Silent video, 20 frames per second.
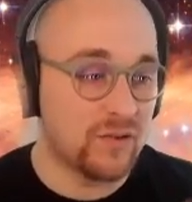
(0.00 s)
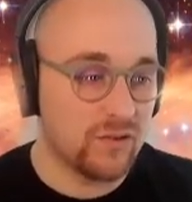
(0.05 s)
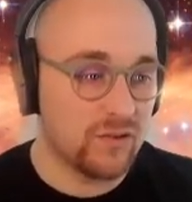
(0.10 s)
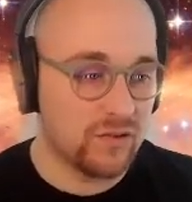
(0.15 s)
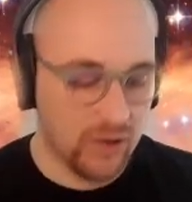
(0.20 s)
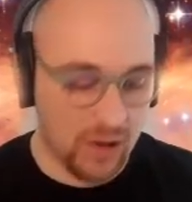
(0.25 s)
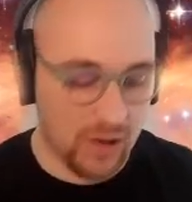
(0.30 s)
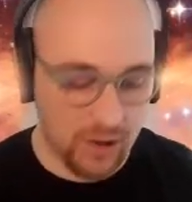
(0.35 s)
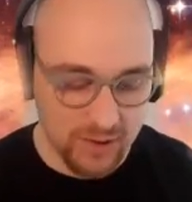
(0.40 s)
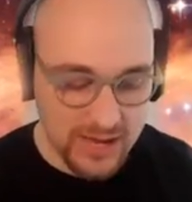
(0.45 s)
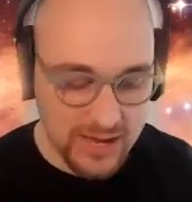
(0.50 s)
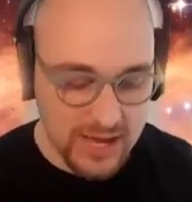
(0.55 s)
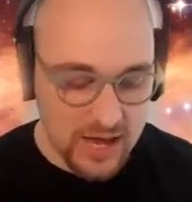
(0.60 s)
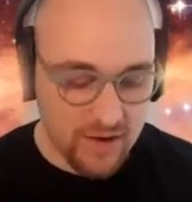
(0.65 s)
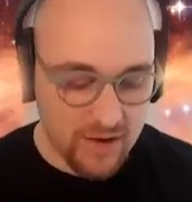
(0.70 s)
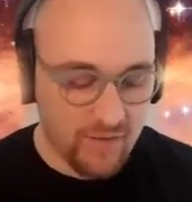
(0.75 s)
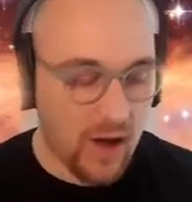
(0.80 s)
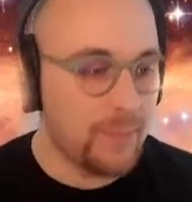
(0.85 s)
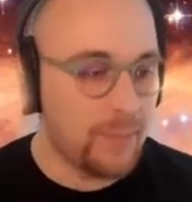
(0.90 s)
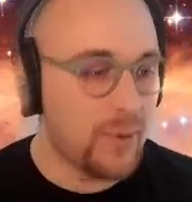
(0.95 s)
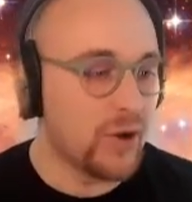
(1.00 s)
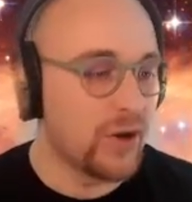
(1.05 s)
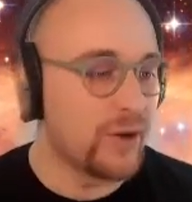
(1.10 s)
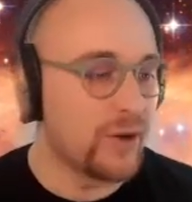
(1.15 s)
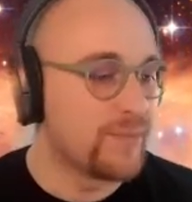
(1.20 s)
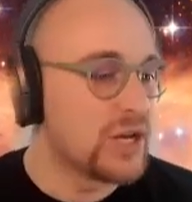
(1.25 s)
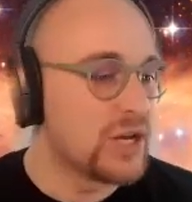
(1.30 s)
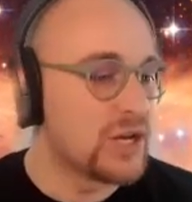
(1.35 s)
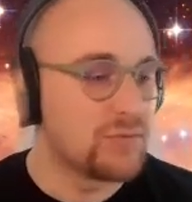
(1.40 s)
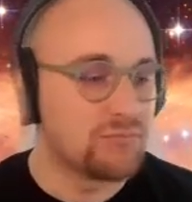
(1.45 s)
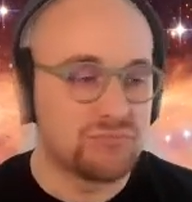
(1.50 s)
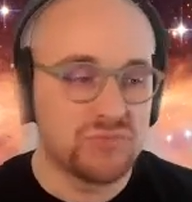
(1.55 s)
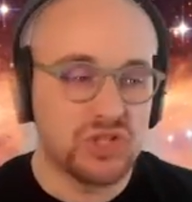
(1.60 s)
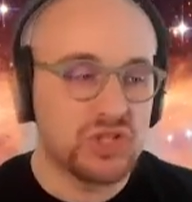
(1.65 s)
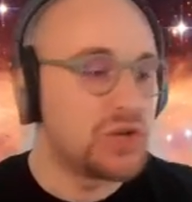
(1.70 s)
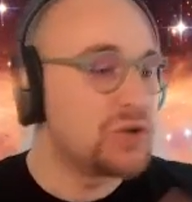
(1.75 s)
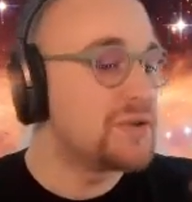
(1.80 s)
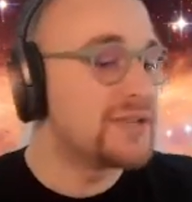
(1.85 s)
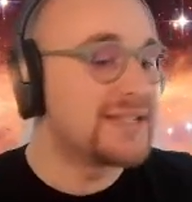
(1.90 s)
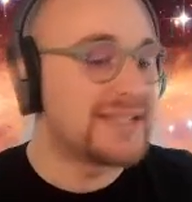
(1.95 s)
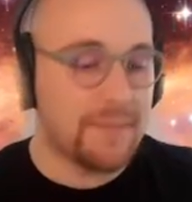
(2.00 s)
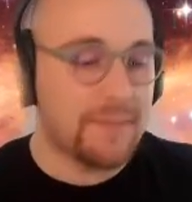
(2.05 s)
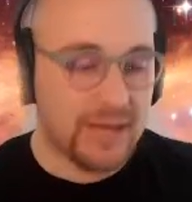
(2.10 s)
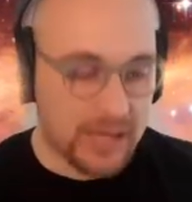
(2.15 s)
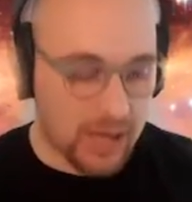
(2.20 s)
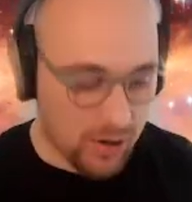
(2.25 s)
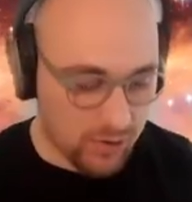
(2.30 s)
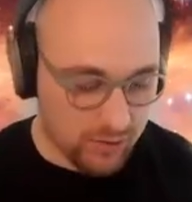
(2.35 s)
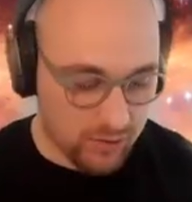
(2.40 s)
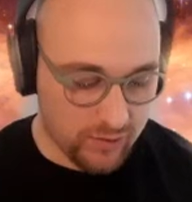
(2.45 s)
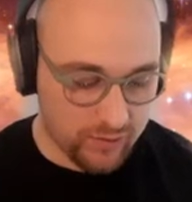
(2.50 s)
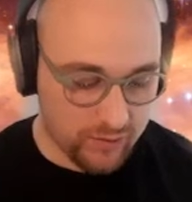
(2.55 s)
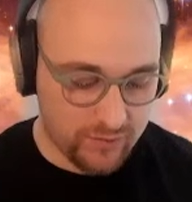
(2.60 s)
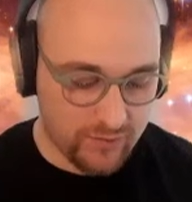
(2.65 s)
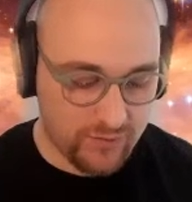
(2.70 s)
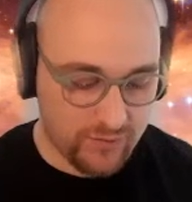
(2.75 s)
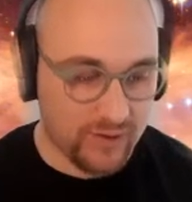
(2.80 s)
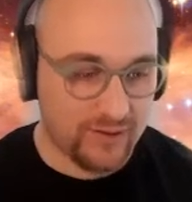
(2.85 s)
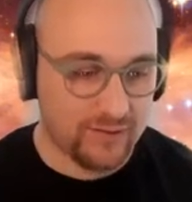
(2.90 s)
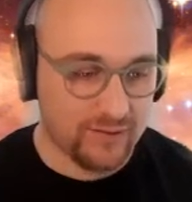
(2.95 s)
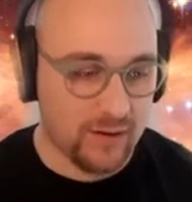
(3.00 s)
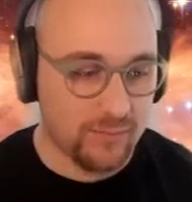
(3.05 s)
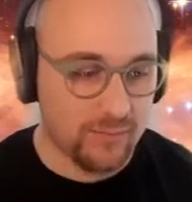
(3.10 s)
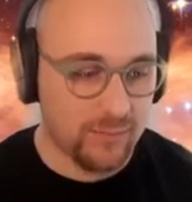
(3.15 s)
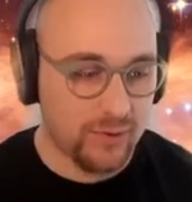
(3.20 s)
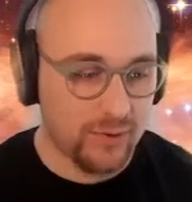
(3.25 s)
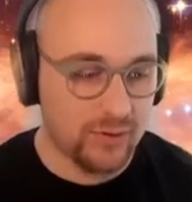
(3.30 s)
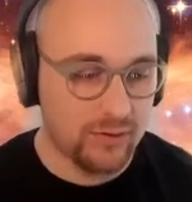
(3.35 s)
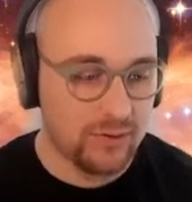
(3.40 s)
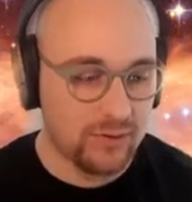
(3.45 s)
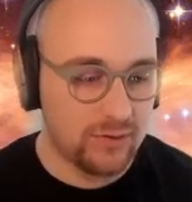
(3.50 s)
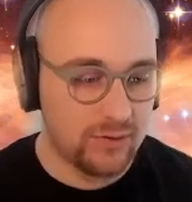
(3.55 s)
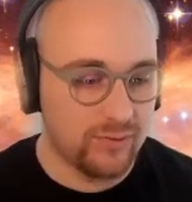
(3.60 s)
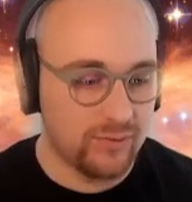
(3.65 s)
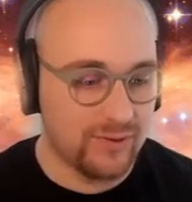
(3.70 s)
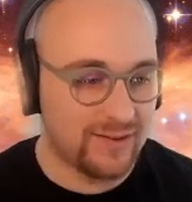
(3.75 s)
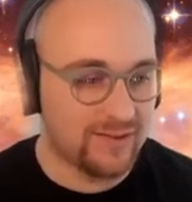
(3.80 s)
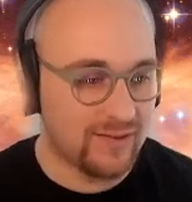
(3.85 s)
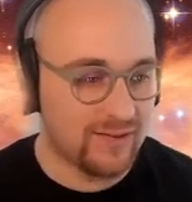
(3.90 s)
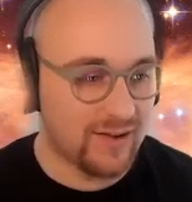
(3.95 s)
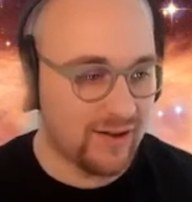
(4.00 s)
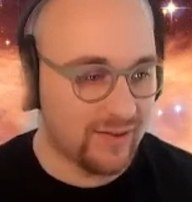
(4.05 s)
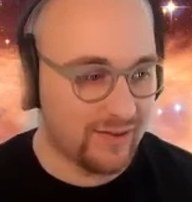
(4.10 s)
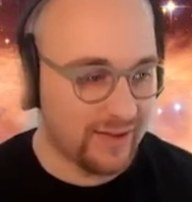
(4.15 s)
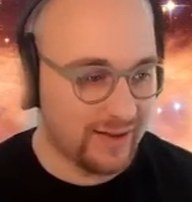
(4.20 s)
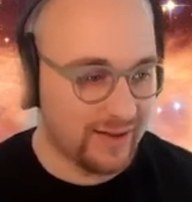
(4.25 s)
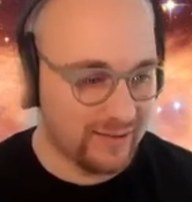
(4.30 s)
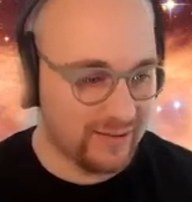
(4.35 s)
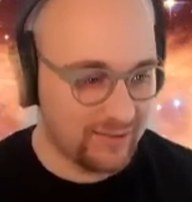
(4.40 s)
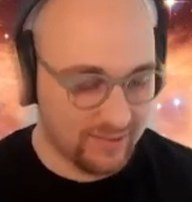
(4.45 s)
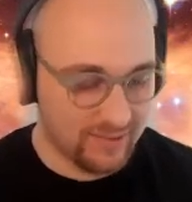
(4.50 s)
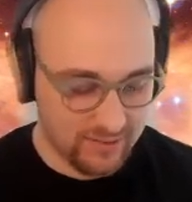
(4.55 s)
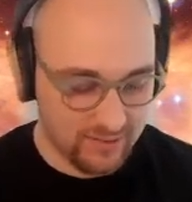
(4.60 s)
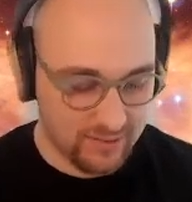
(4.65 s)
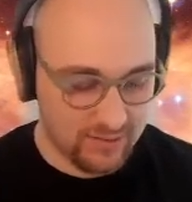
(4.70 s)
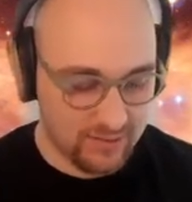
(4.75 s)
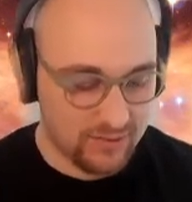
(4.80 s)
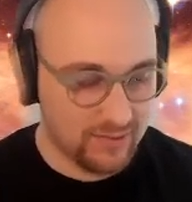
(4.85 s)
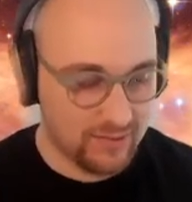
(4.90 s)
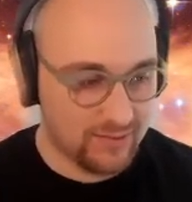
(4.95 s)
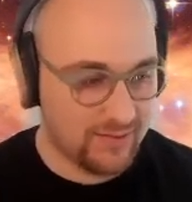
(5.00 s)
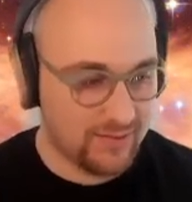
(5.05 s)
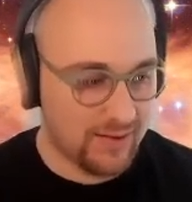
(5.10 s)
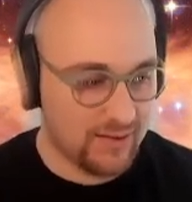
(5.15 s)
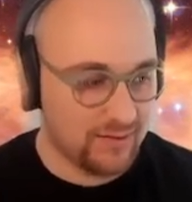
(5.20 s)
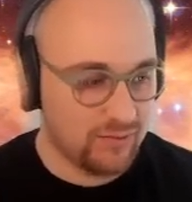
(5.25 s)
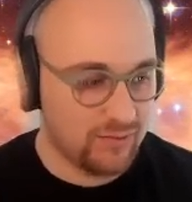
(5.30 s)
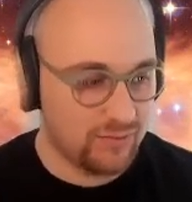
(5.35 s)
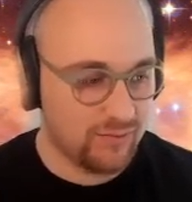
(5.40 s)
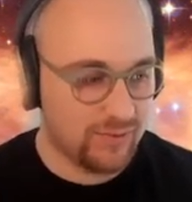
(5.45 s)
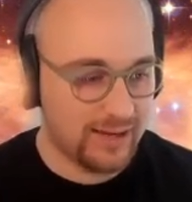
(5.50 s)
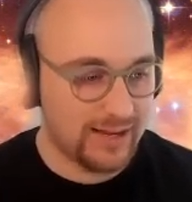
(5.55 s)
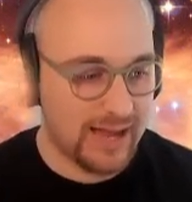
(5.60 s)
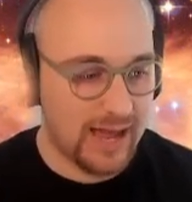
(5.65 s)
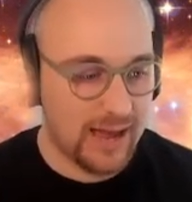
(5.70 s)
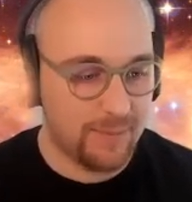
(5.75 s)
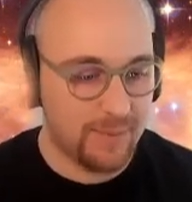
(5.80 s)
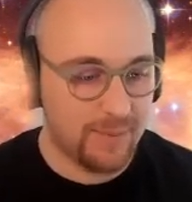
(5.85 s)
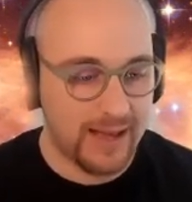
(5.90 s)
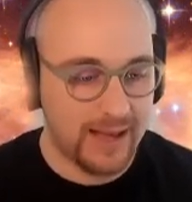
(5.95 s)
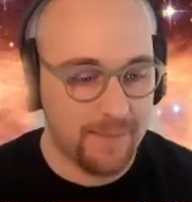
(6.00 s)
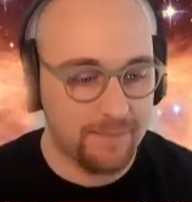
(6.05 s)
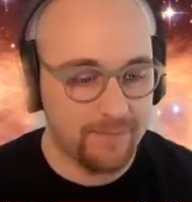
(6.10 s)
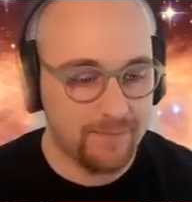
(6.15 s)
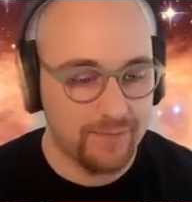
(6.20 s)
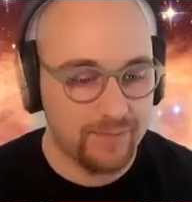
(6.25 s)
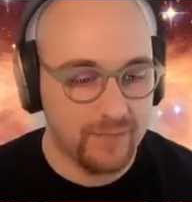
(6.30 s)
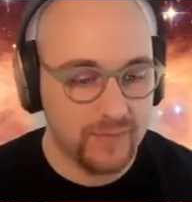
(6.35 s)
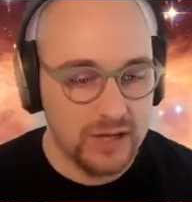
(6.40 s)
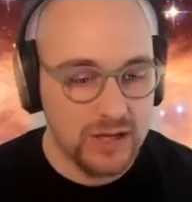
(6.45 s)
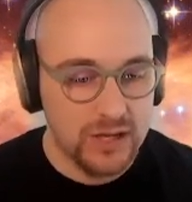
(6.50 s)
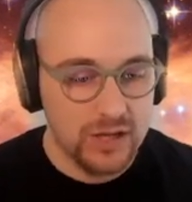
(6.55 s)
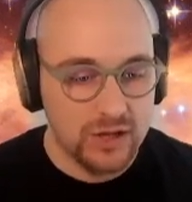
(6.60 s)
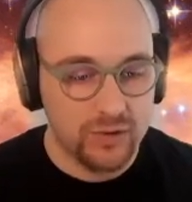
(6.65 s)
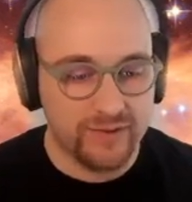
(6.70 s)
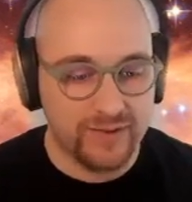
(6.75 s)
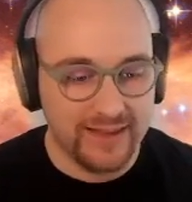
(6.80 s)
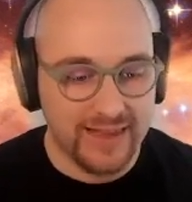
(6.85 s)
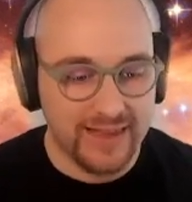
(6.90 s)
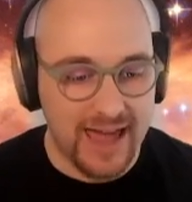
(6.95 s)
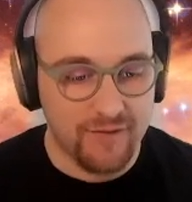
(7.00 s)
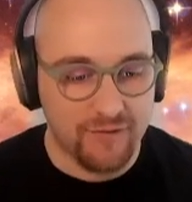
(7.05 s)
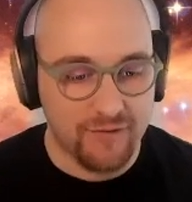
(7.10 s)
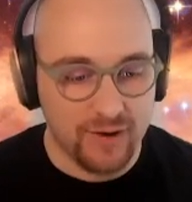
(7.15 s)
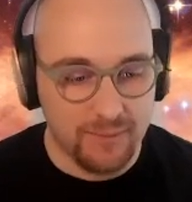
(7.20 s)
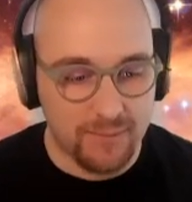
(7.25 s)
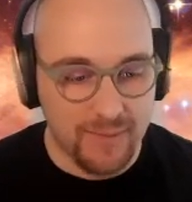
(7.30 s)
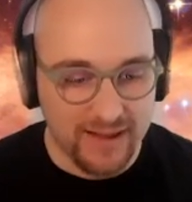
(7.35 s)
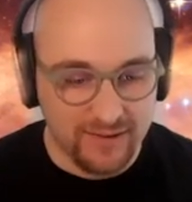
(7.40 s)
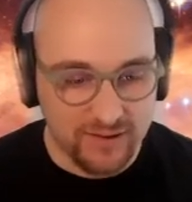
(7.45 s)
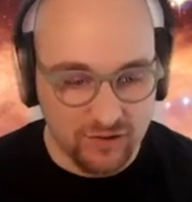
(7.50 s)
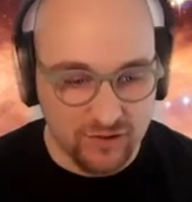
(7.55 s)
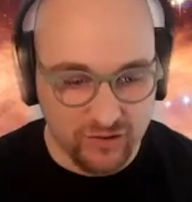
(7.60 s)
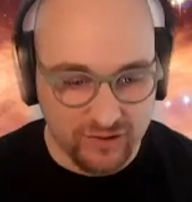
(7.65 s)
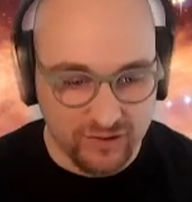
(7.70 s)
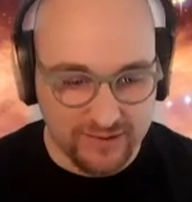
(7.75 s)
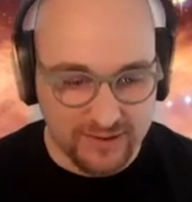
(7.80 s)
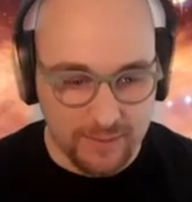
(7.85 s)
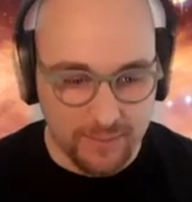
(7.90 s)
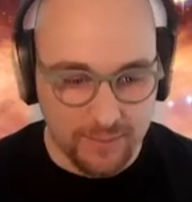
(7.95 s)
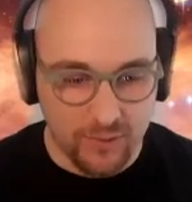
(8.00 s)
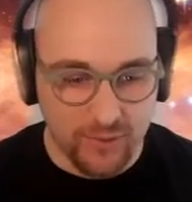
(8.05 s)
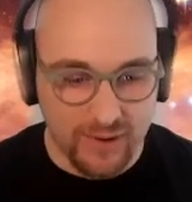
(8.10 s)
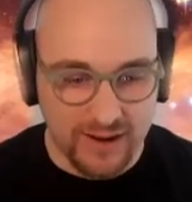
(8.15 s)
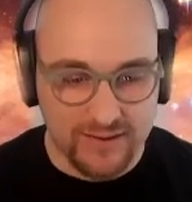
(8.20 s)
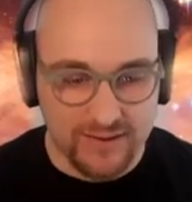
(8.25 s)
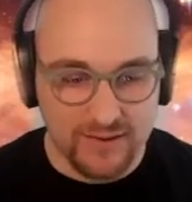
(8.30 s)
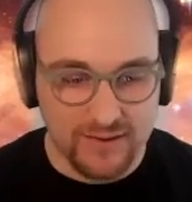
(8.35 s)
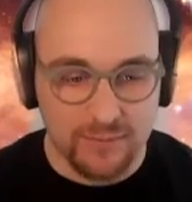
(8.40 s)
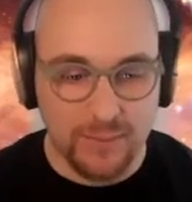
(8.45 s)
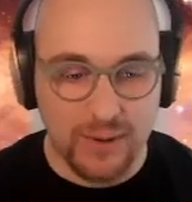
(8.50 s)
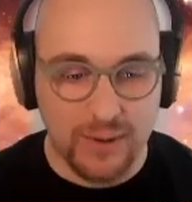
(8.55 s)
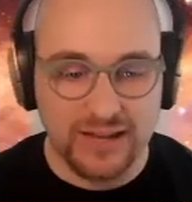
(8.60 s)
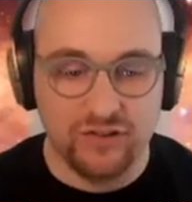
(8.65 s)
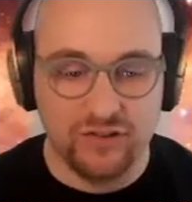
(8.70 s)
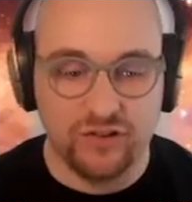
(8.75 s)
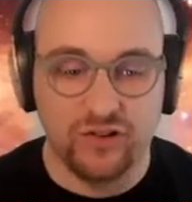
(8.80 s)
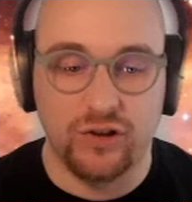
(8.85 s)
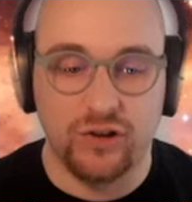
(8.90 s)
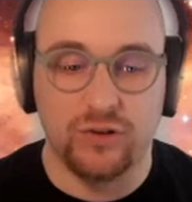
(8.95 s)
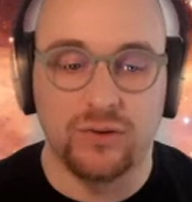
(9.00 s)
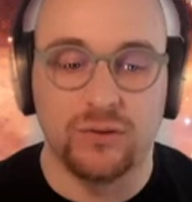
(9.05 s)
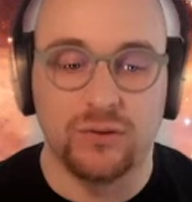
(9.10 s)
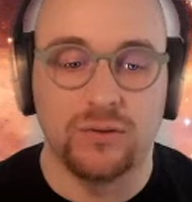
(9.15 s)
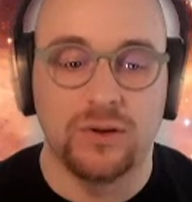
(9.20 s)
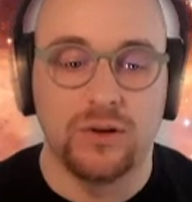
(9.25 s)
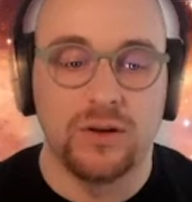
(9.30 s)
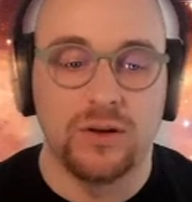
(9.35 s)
So if I put 2 semicolons, for example, restart this, send recap again, you'll see that every message is separated by 2